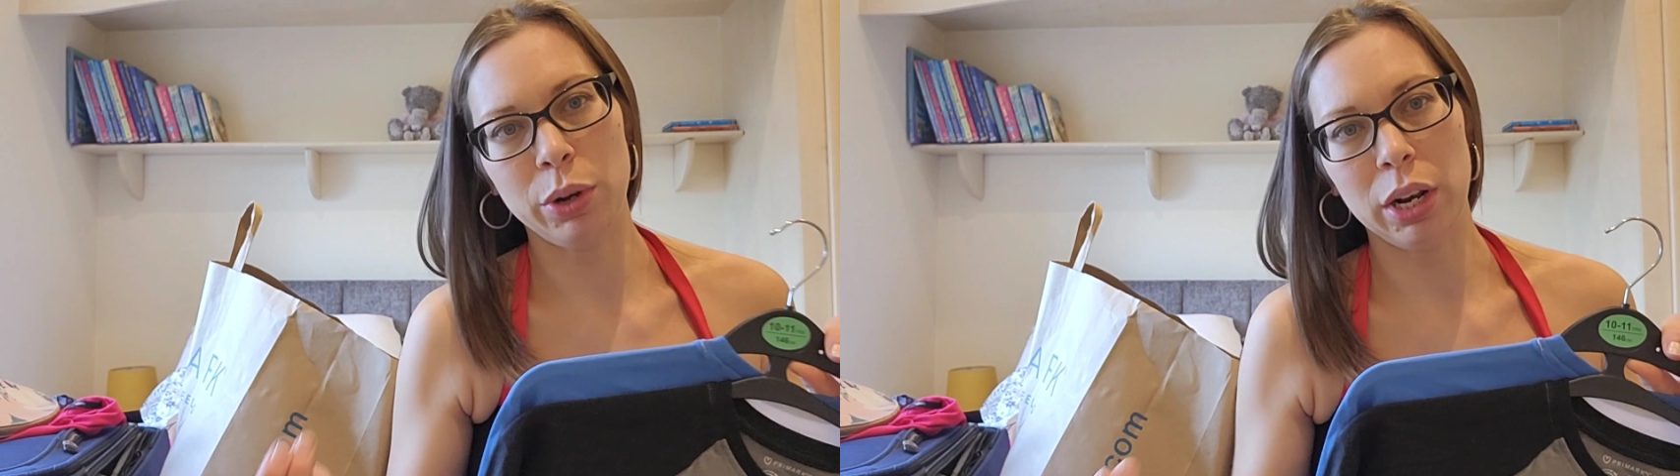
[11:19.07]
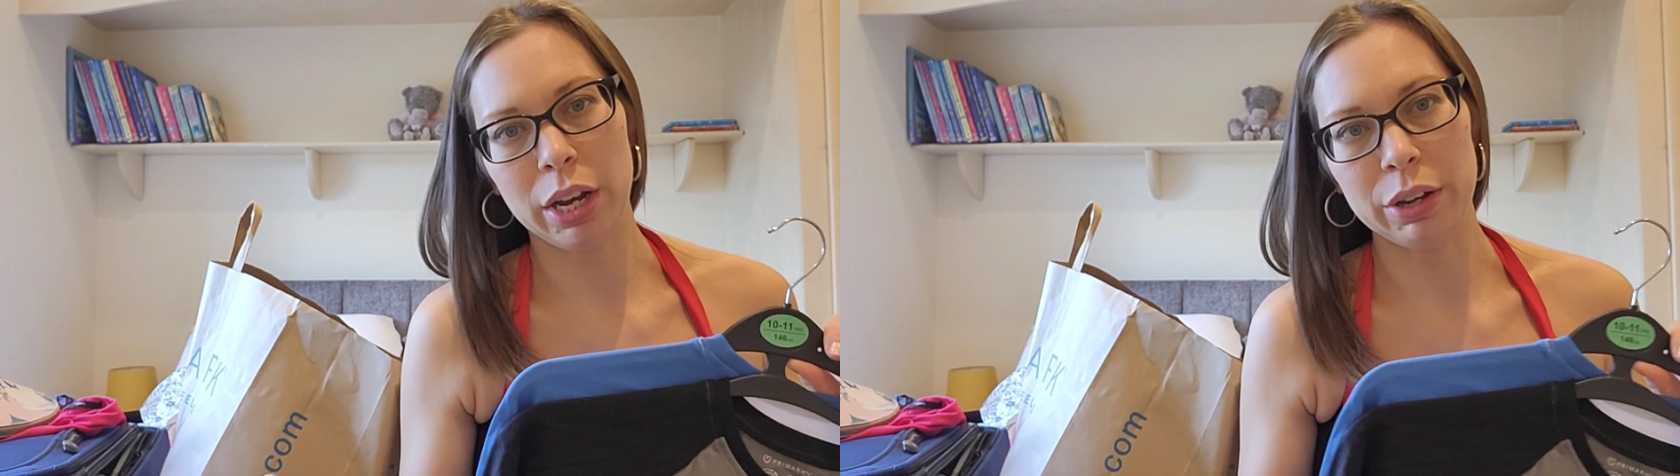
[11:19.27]

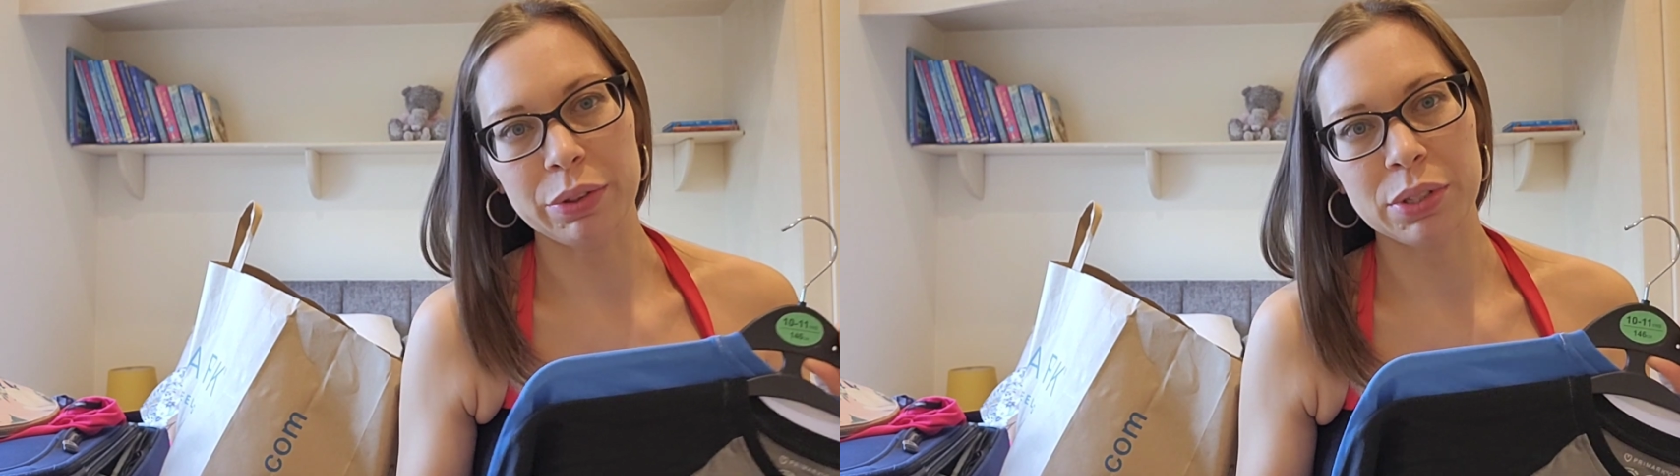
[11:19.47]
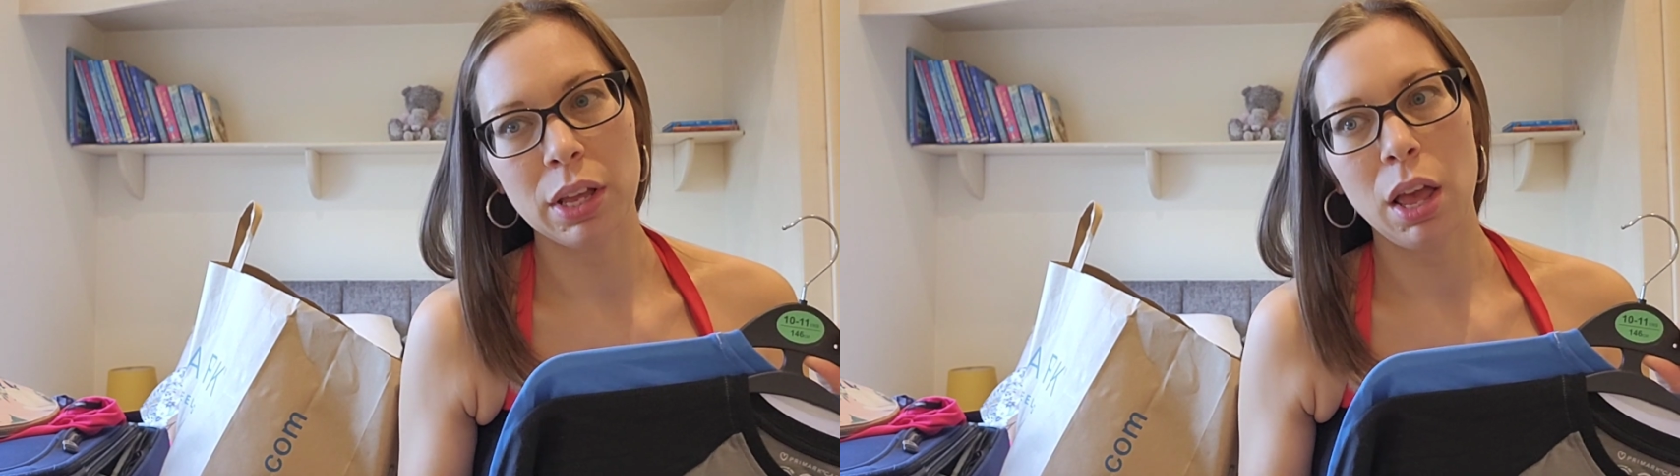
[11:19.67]

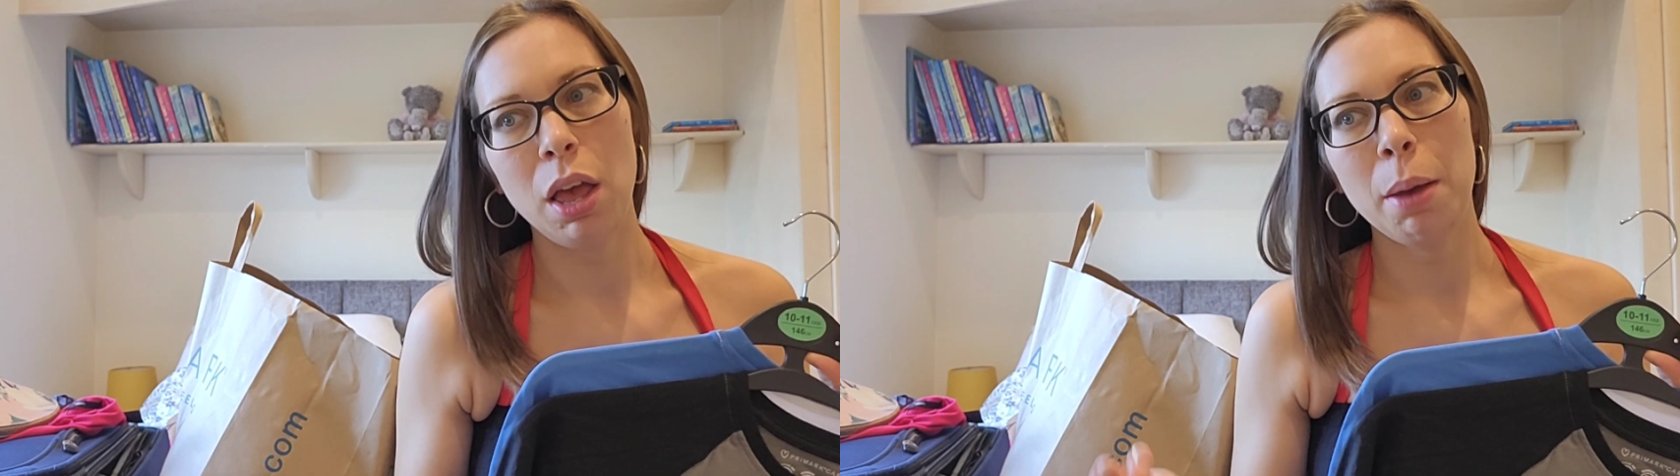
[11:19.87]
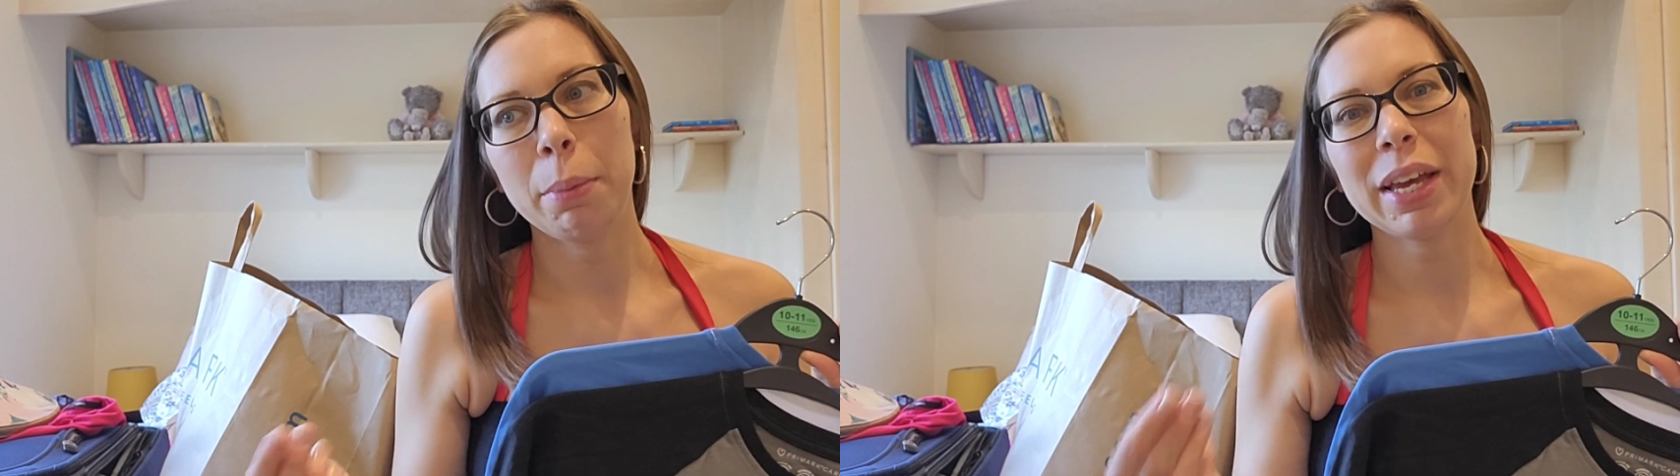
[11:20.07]
clothes,
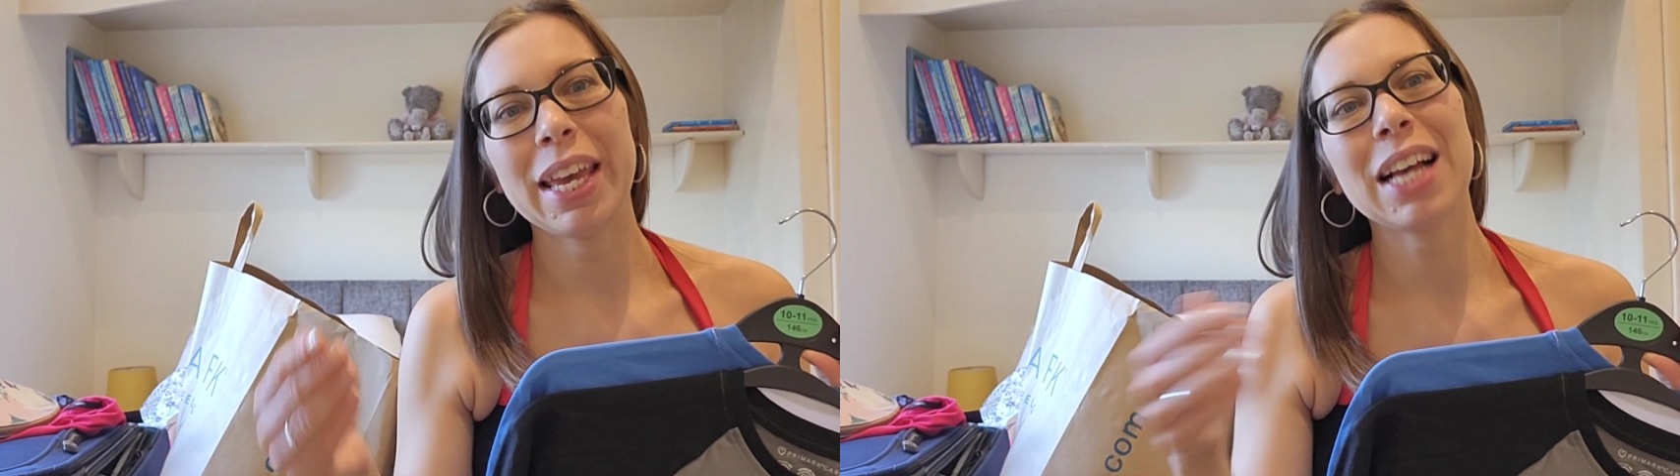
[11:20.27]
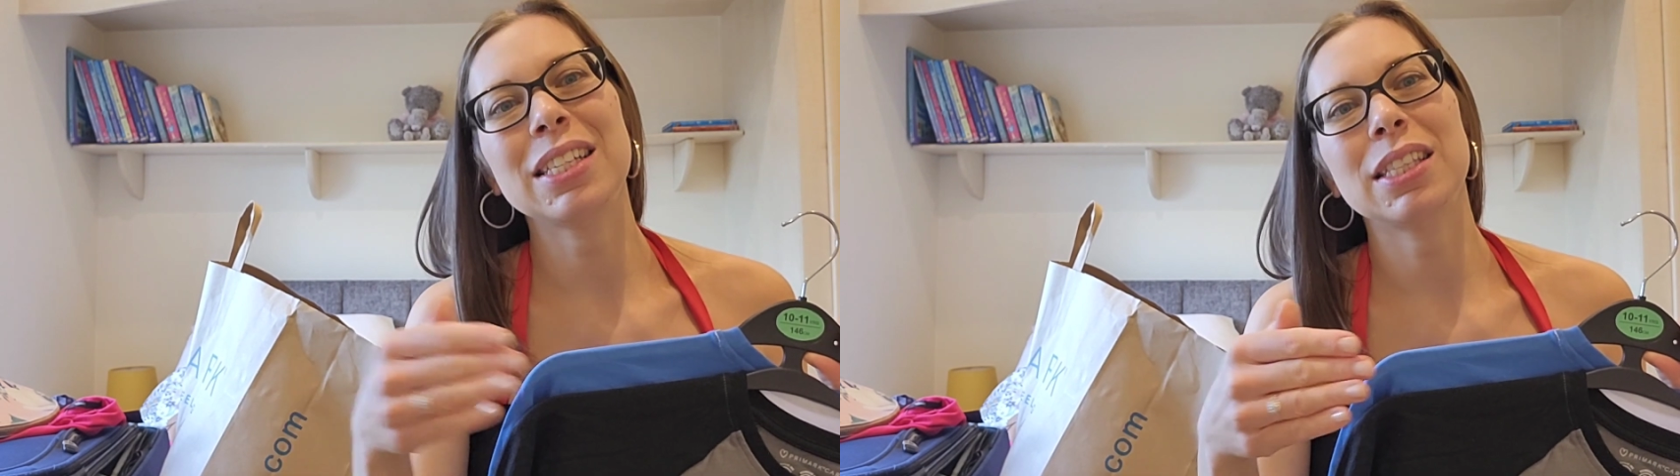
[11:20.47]
but he
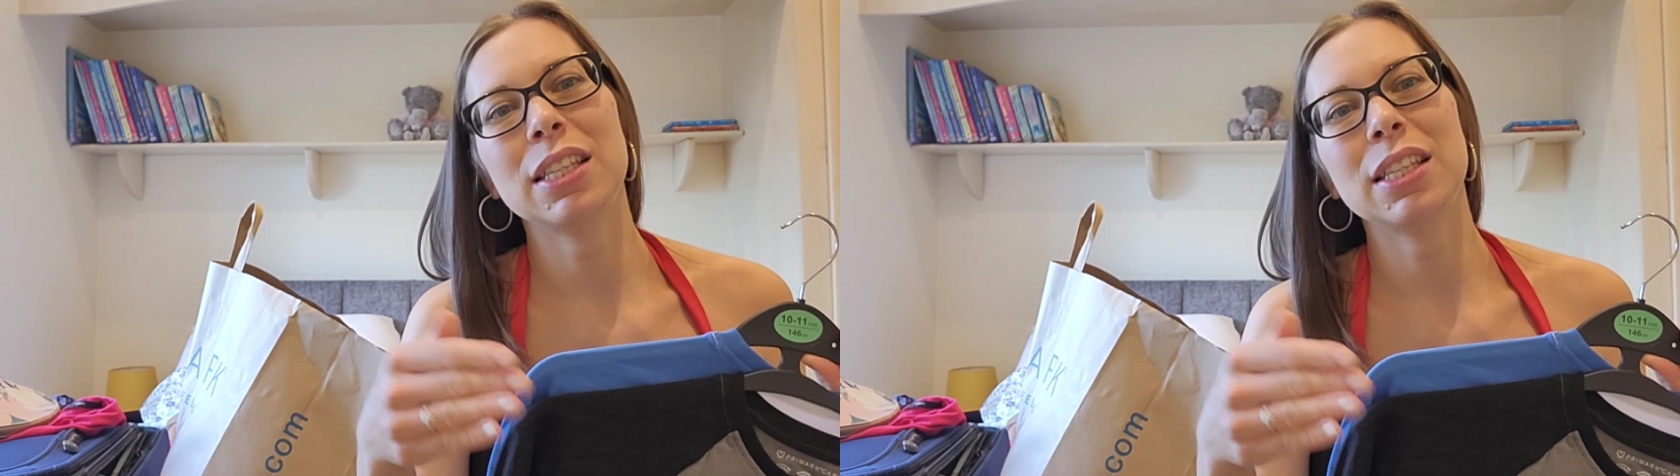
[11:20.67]
has